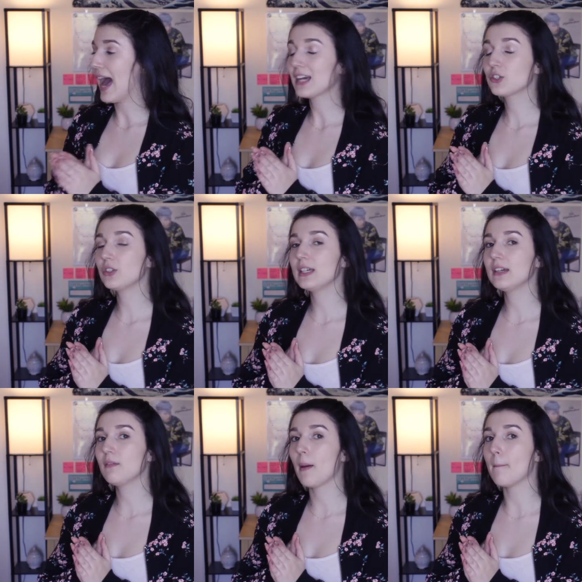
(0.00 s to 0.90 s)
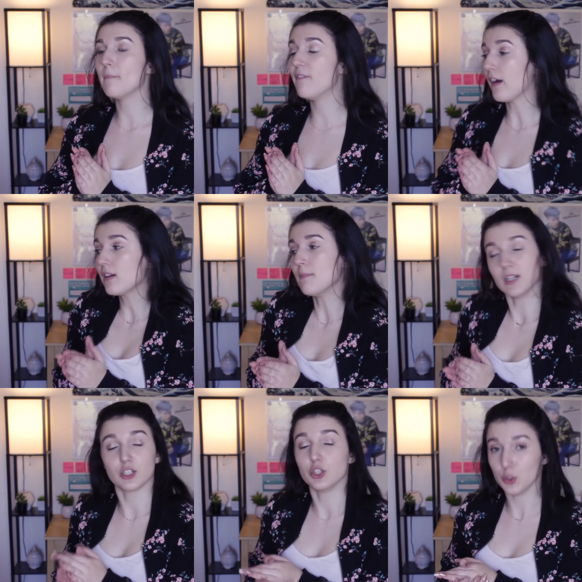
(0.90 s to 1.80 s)
actually very
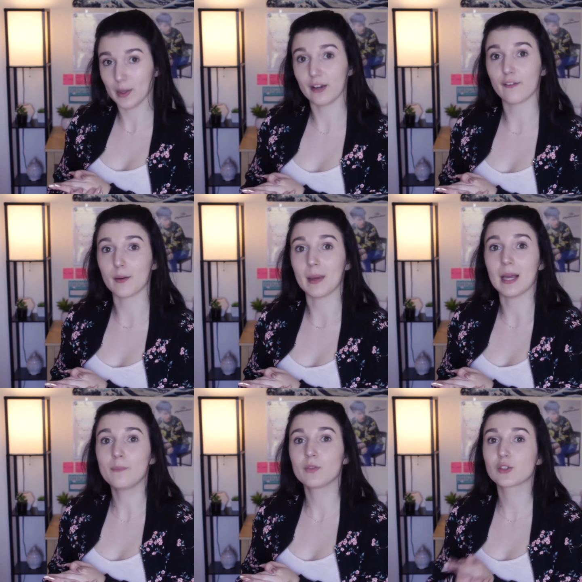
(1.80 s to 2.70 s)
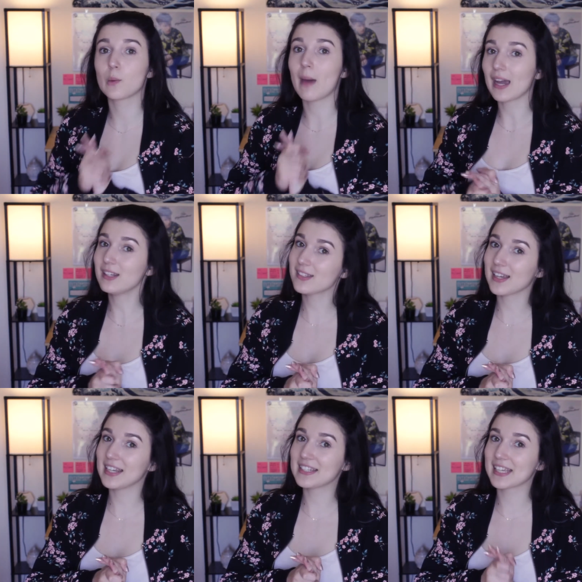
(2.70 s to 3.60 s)
much too big for me. So Maggie's
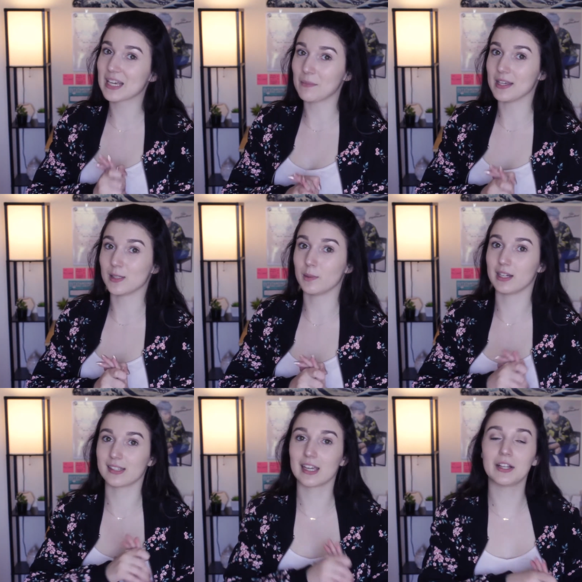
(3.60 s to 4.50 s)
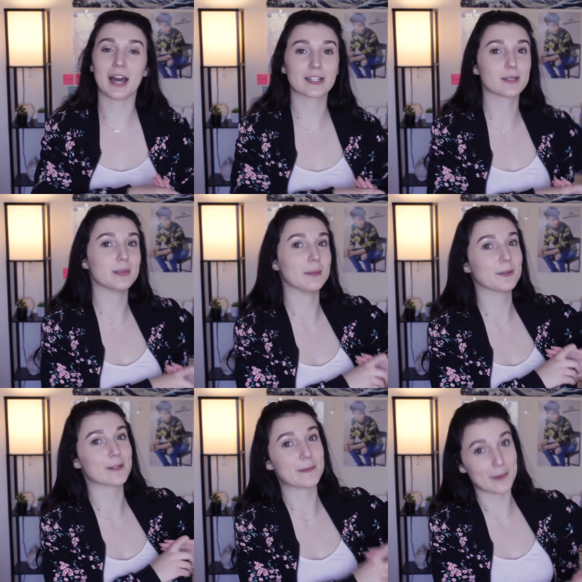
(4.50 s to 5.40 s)
getting to keep these because he'll actually be
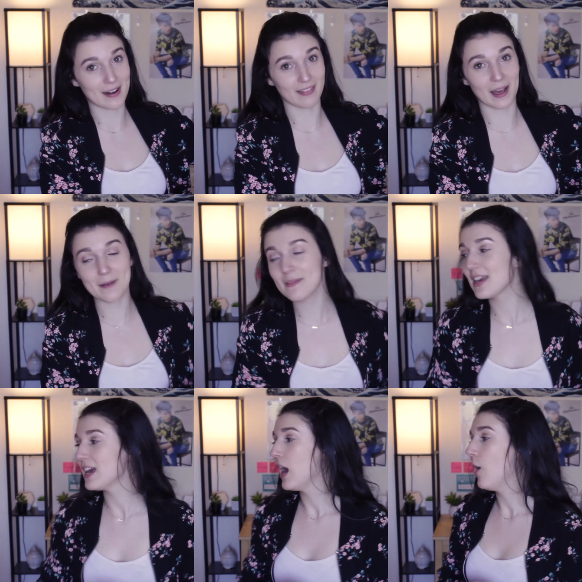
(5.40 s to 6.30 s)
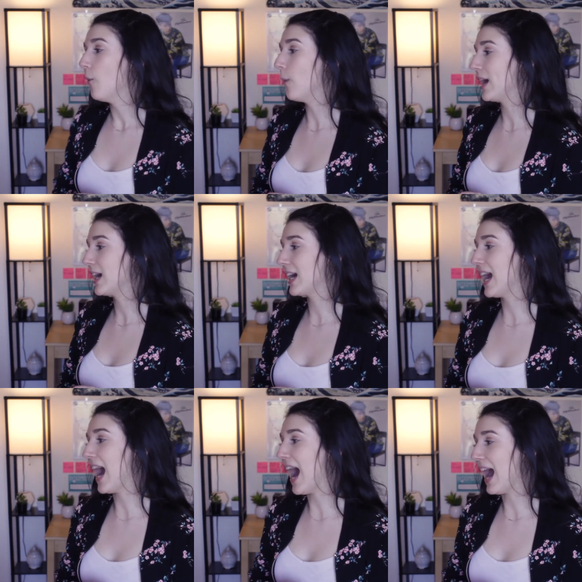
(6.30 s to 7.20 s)
able to wear them,
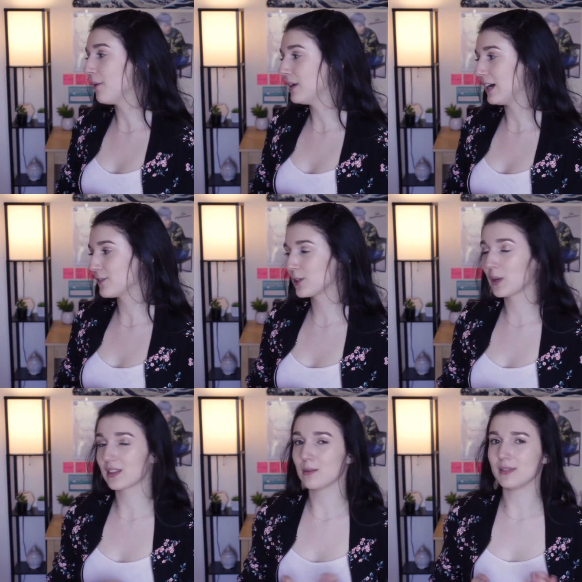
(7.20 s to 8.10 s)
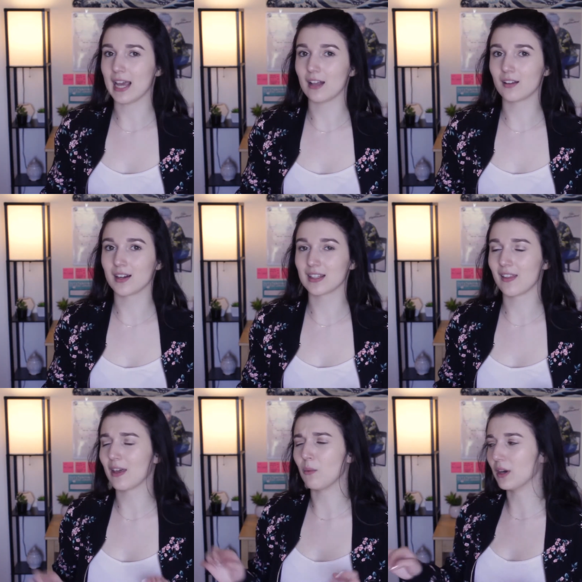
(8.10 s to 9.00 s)
where I would have to go get them tailored and
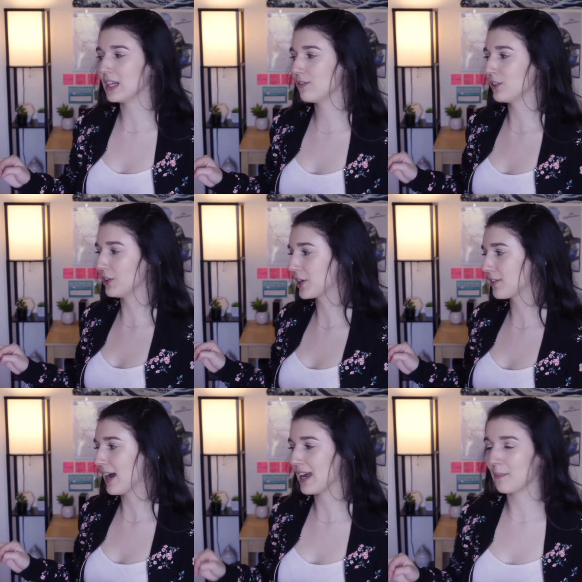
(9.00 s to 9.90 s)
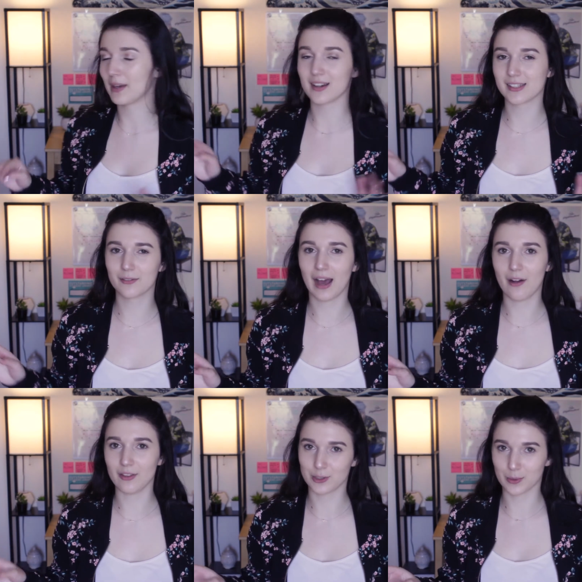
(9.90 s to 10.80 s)
then they wouldn't even look right because of
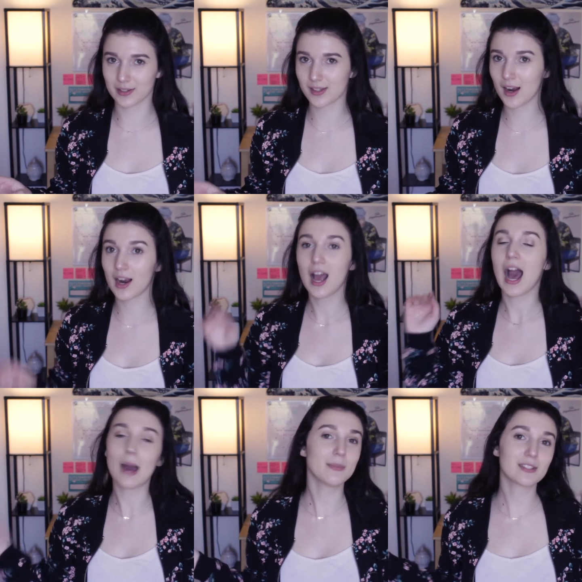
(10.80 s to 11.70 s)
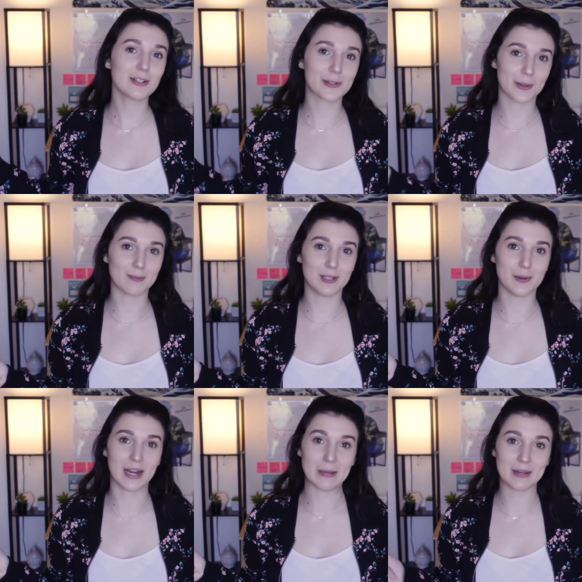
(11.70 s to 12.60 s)
how the shorts are. I'm just gonna show them to
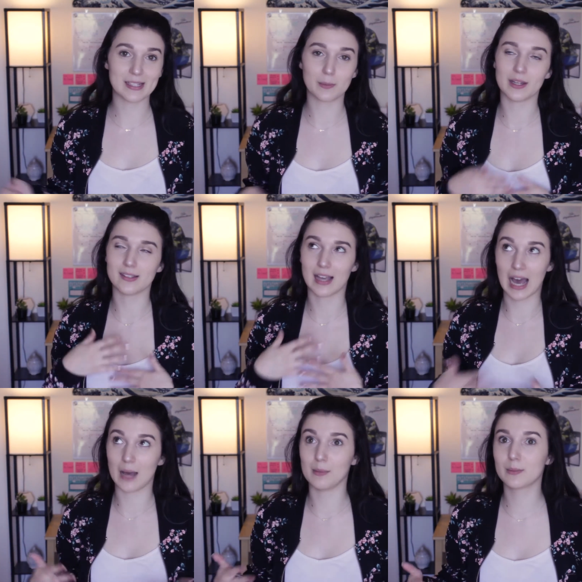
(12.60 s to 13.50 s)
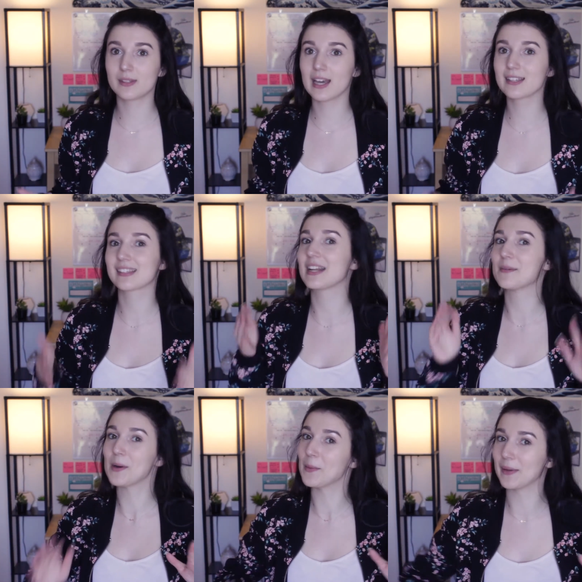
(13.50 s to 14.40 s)
you anyways because I'm obsessed and
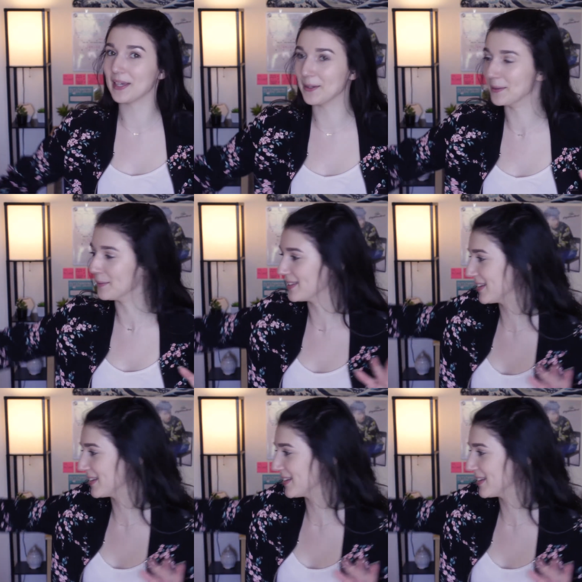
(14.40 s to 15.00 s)
I'm hoping you will be